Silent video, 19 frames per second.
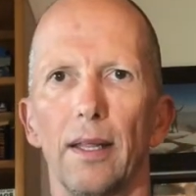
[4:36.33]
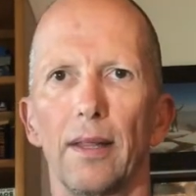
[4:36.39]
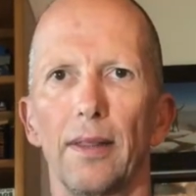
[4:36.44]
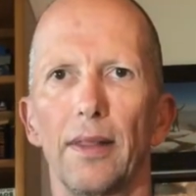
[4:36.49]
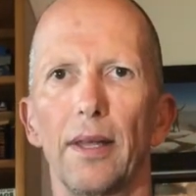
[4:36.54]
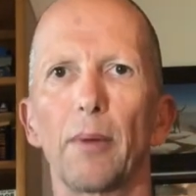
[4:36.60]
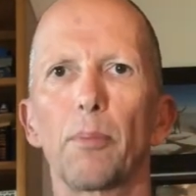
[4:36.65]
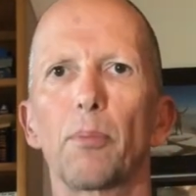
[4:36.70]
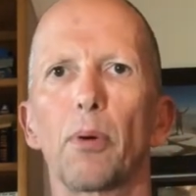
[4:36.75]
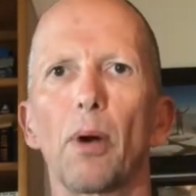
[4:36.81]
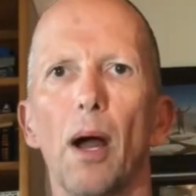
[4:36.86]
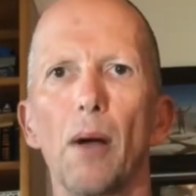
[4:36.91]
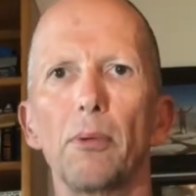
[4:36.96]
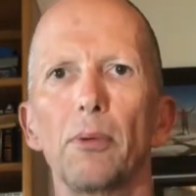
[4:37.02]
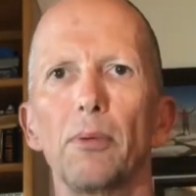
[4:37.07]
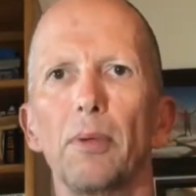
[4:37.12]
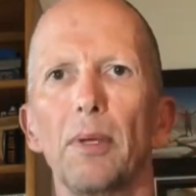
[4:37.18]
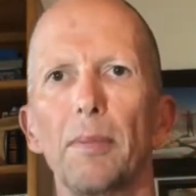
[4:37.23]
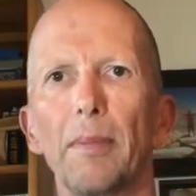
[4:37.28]
they're
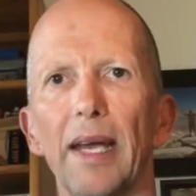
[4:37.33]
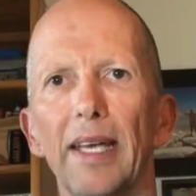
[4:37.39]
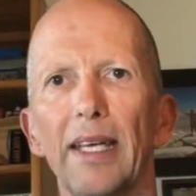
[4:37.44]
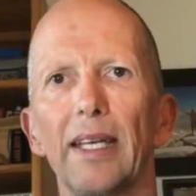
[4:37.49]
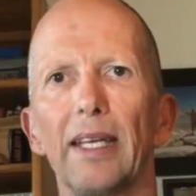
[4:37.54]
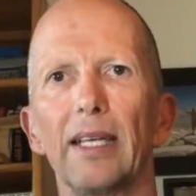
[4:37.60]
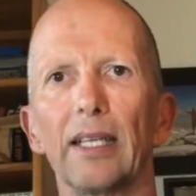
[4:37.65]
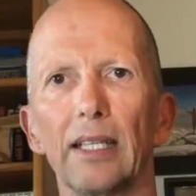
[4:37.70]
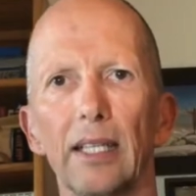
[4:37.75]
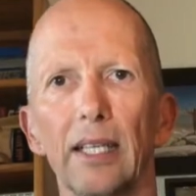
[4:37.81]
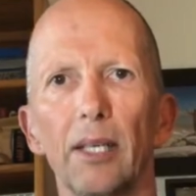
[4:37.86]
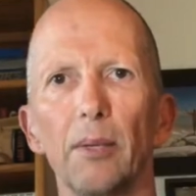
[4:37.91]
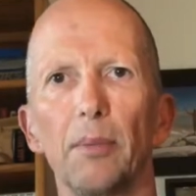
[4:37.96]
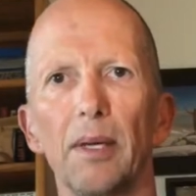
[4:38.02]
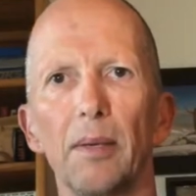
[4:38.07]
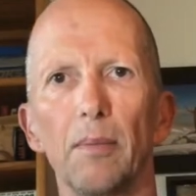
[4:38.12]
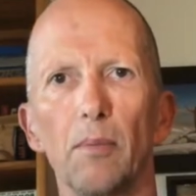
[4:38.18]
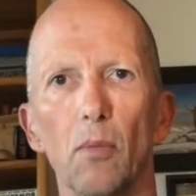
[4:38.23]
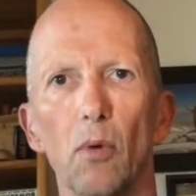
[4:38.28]
probably making a little
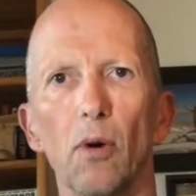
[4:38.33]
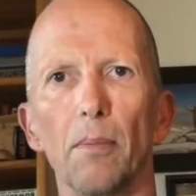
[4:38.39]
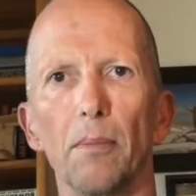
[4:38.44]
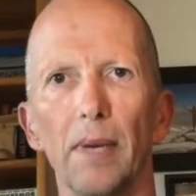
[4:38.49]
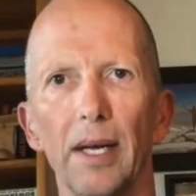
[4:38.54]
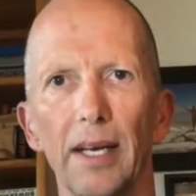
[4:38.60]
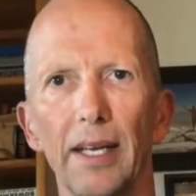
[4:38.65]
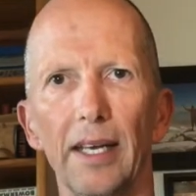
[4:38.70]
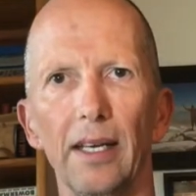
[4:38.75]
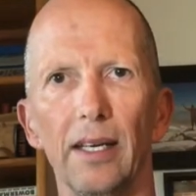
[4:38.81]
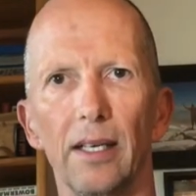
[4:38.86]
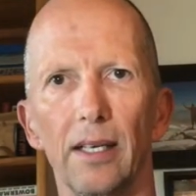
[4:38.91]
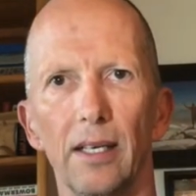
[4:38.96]
bit more money